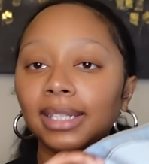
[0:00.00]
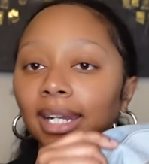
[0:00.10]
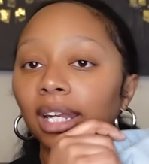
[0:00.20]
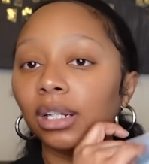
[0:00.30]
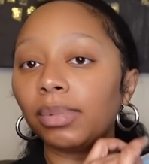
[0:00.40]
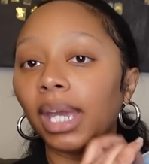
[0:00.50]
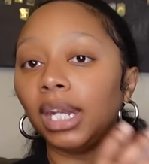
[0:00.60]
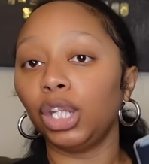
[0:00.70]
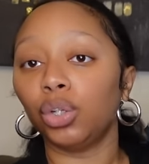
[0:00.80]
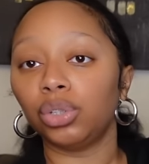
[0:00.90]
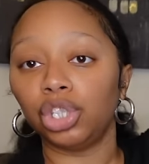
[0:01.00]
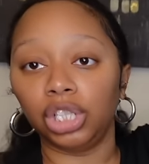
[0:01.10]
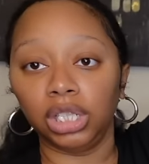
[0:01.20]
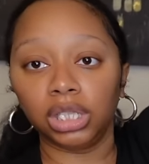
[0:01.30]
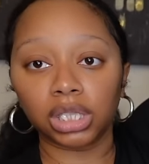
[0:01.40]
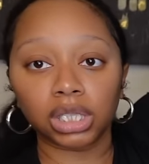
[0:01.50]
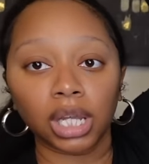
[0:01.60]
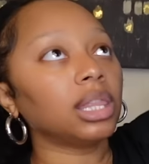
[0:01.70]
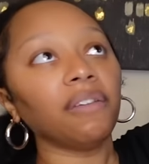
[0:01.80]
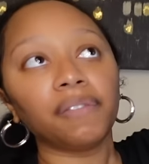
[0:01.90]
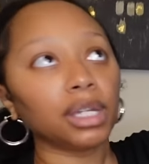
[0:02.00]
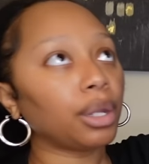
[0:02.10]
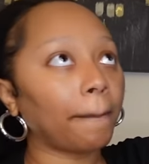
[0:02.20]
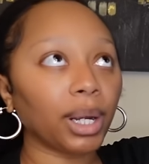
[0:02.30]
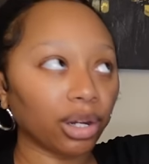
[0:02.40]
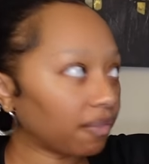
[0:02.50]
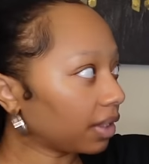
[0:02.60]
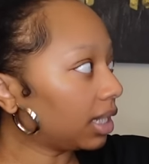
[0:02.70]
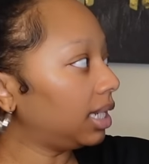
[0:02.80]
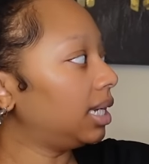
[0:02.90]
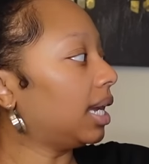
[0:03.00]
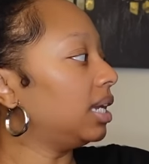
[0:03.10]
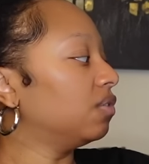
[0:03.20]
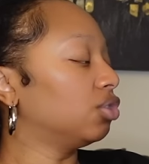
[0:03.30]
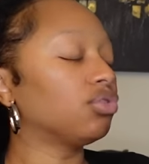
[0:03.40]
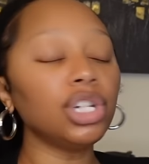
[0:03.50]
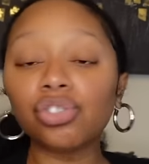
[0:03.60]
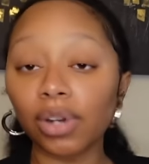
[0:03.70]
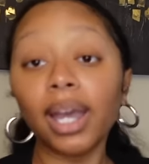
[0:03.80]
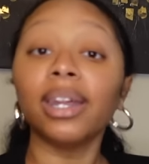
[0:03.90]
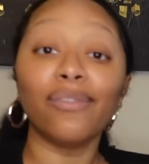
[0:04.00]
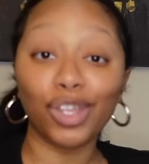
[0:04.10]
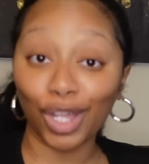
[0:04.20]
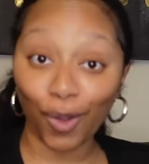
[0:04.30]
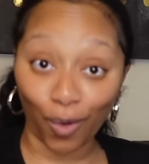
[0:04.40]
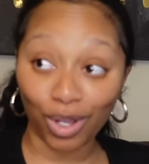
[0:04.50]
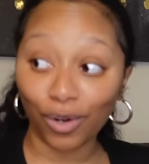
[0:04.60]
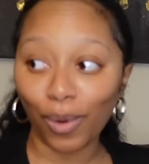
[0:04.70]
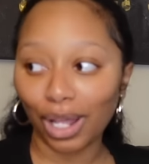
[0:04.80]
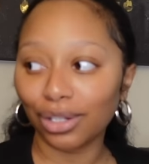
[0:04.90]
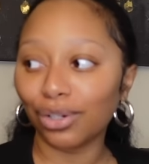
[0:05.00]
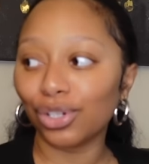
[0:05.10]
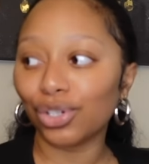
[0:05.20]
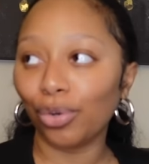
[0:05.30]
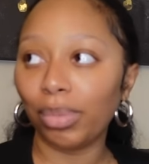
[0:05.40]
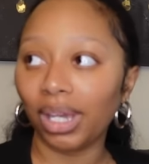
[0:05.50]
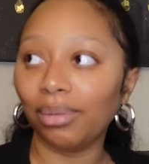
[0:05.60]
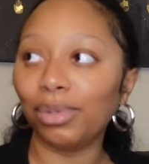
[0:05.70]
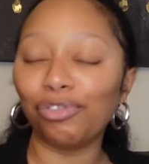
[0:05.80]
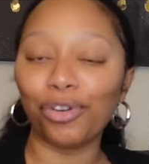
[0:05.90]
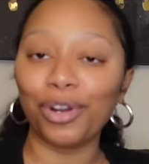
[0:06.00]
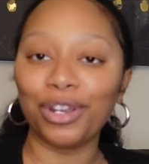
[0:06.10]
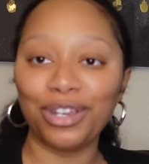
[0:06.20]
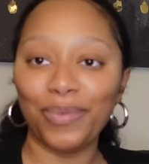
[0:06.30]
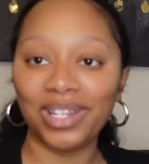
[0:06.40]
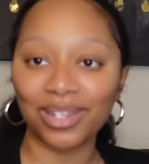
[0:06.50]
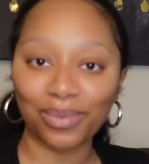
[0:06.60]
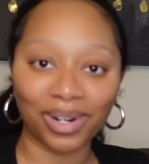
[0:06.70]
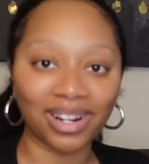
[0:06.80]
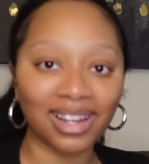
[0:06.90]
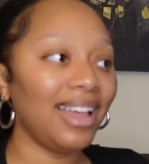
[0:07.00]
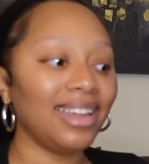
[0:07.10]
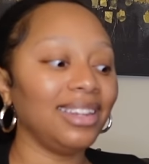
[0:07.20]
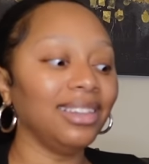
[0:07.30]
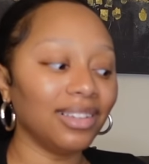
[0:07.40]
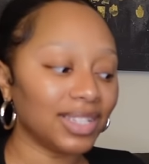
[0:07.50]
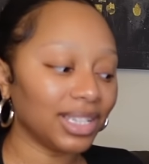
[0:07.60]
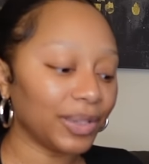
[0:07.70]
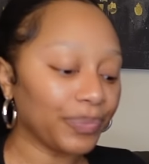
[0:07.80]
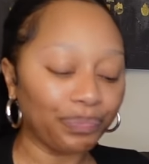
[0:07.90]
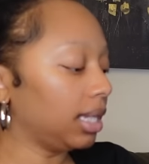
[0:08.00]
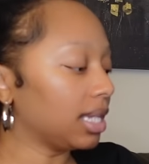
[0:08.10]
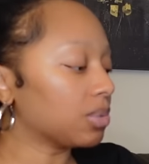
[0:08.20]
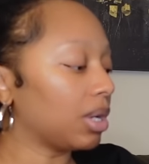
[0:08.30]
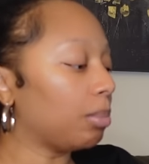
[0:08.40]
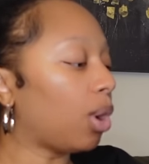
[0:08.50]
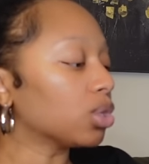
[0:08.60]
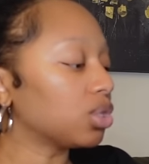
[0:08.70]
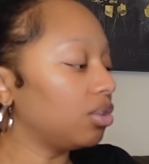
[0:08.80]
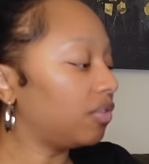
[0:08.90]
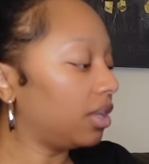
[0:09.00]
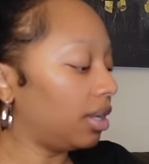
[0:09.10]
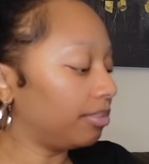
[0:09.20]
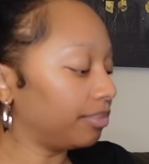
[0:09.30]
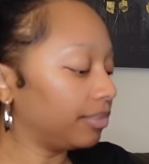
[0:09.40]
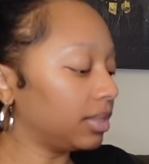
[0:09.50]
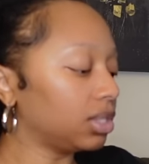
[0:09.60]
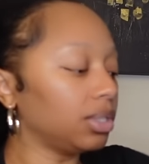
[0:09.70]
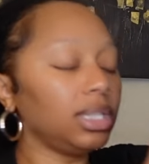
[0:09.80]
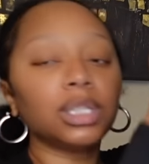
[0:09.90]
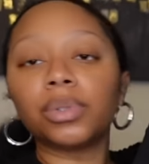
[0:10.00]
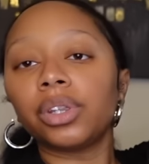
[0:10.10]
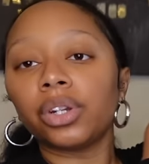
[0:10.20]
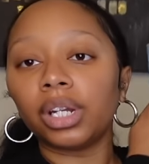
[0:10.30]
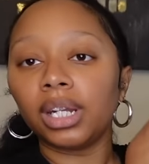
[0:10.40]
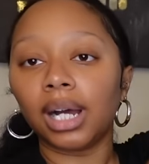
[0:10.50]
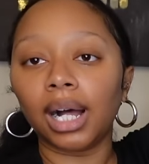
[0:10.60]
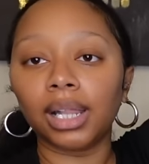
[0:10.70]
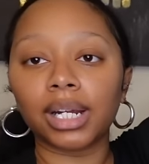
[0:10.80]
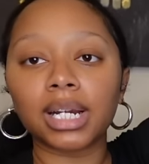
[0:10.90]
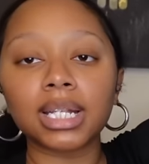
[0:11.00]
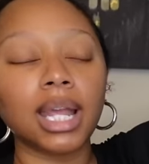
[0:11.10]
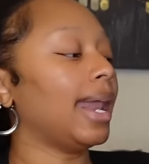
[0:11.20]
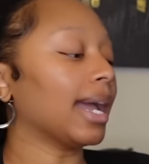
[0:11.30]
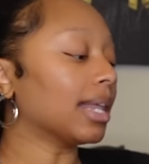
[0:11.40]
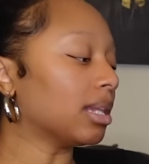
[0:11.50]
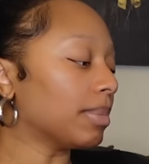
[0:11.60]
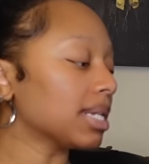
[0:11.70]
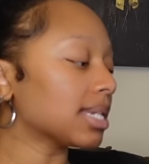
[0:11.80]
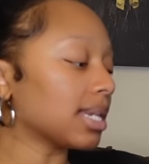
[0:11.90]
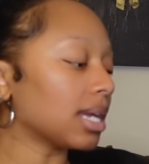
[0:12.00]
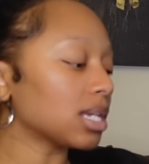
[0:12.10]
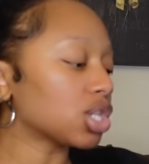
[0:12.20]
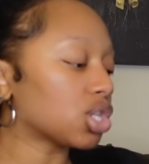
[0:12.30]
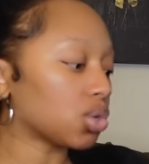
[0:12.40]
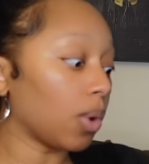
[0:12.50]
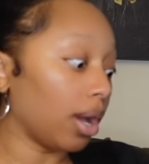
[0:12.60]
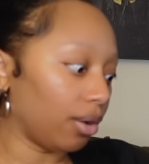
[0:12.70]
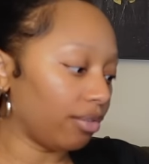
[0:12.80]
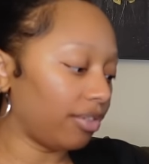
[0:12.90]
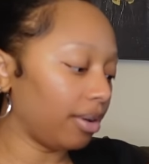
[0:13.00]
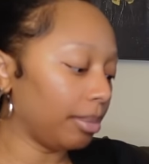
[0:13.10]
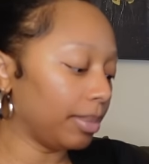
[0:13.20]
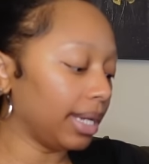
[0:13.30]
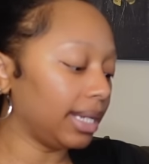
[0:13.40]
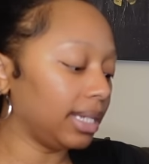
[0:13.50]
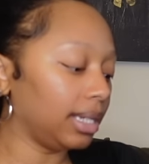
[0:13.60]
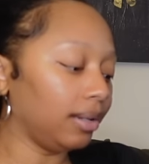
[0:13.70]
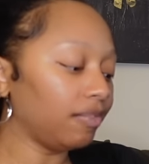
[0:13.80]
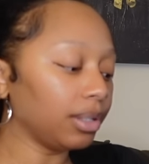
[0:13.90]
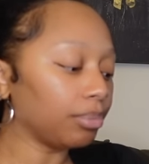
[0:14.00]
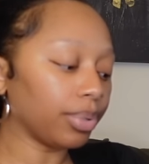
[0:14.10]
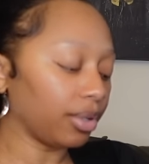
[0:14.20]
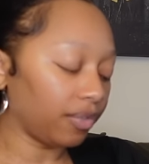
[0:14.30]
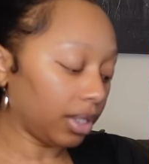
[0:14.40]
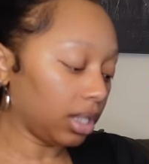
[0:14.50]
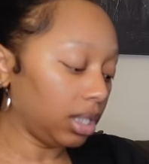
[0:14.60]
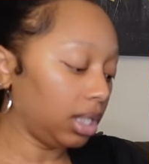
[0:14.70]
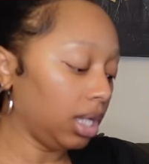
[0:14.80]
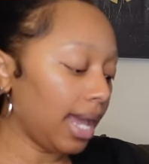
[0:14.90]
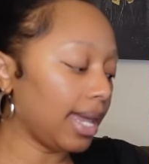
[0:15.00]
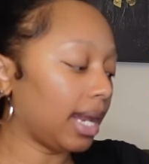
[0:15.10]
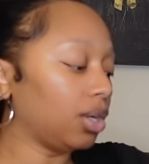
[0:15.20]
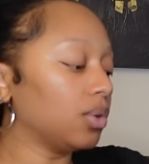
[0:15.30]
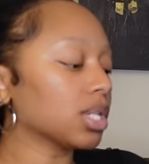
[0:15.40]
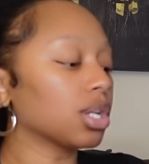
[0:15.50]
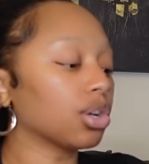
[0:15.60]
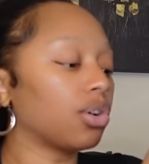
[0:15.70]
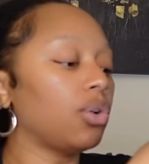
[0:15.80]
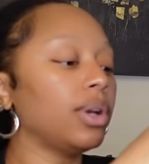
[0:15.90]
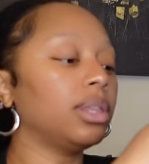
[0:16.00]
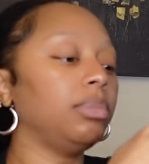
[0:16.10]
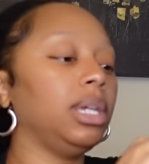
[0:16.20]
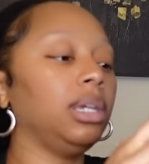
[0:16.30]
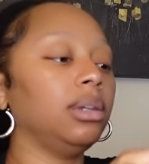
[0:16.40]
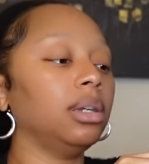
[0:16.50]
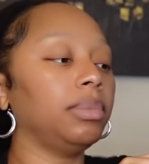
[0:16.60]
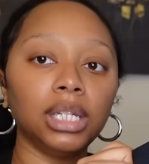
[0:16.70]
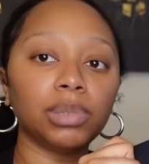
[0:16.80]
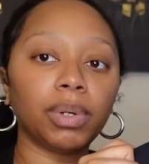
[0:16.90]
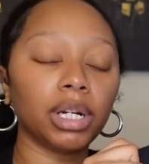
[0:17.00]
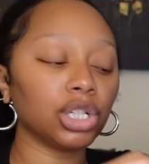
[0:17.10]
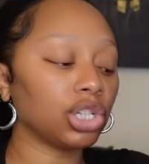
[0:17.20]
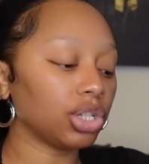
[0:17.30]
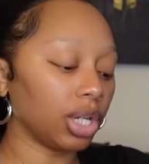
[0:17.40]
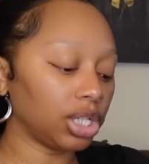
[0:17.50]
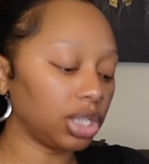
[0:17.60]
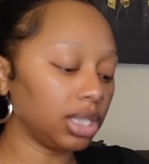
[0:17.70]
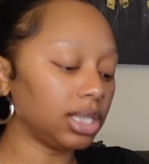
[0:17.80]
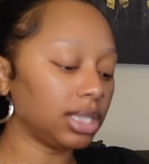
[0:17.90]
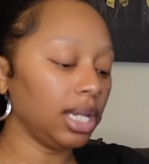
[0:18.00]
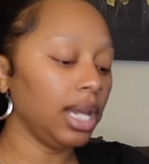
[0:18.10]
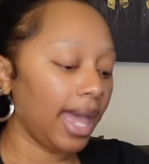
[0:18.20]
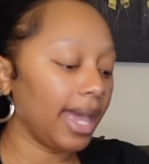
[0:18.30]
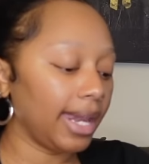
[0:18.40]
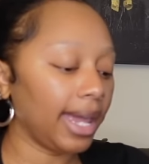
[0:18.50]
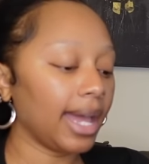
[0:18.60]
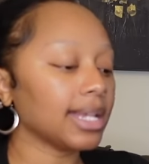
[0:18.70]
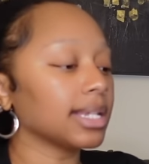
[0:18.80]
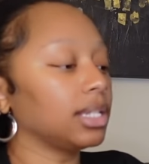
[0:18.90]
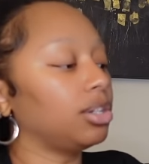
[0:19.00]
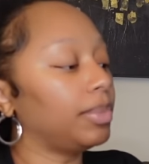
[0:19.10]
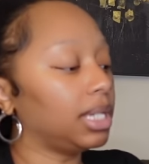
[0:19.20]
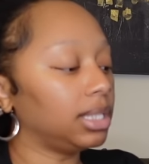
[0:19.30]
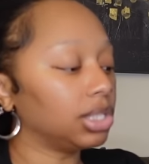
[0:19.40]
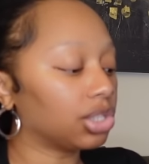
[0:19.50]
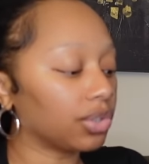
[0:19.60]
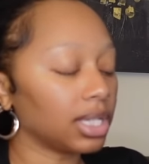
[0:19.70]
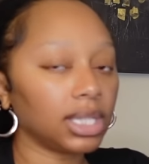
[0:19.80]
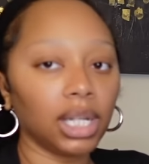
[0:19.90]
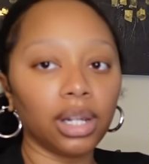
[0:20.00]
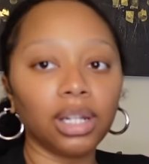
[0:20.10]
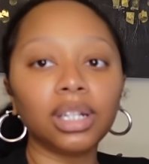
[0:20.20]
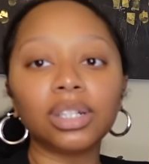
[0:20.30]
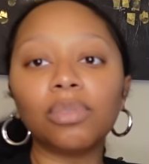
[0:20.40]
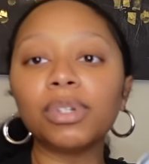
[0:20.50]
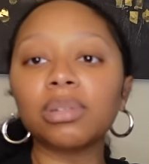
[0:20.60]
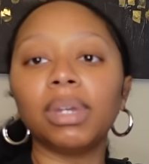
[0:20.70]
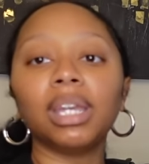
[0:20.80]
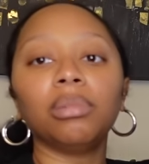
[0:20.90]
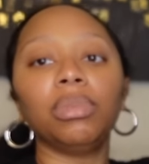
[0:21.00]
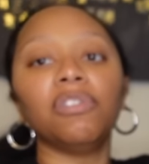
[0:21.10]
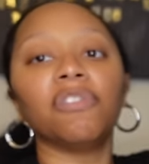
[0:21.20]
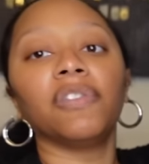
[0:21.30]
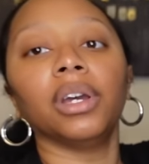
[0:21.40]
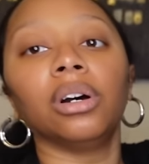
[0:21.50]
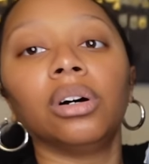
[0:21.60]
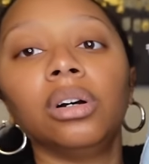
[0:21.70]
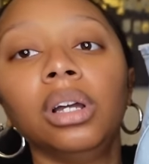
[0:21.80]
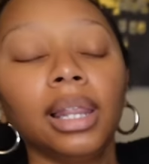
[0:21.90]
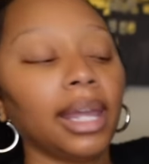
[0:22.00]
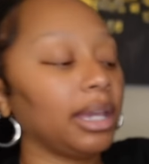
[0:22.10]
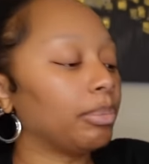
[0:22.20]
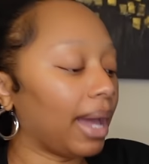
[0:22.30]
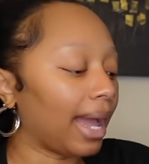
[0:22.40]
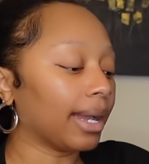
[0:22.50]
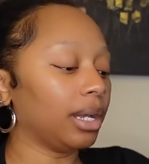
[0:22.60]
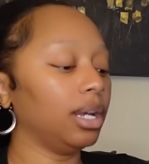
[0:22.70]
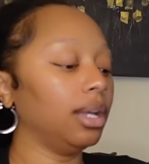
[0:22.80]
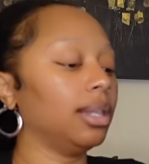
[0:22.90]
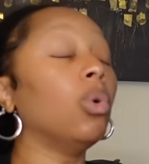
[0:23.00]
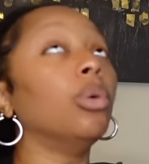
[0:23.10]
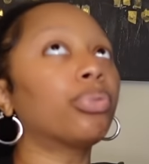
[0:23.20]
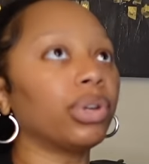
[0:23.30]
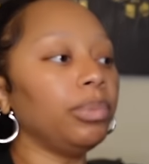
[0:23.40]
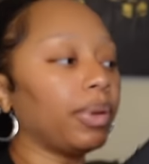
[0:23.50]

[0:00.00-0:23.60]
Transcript: did end up getting those jeans. They fit perfectly. I even retried everything on a while ago to show Bay before he went to work and he loves it. He likes me to malt till for him. So these were $30 and I got them in a size 12 but they fit perfectly and I know it's gonna grow with me. This part stretches and it has a little bit of distress here. It's almost making me feel like back well, pre